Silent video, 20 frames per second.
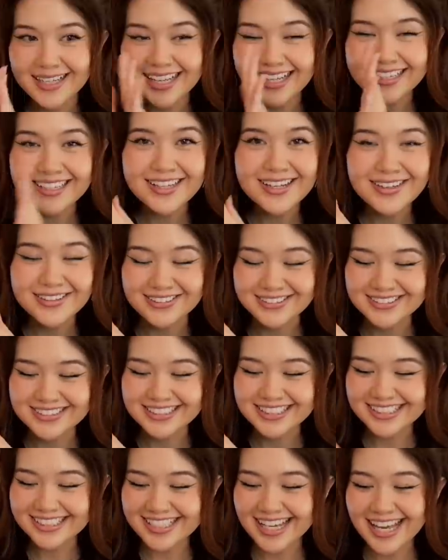Hello!
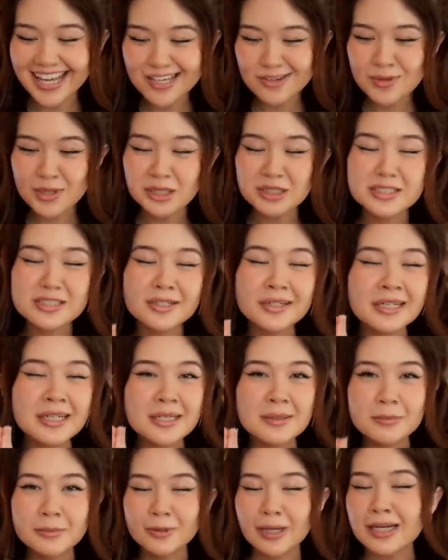Today we are starting a
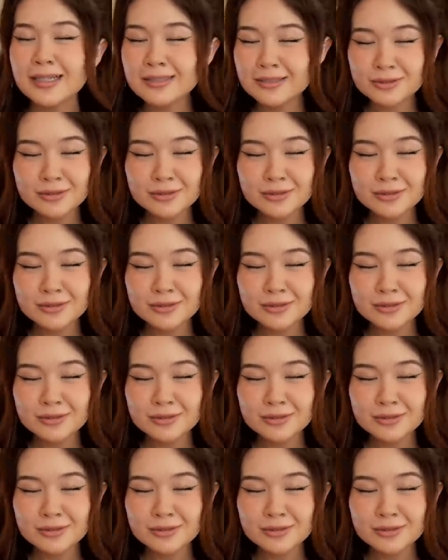brand new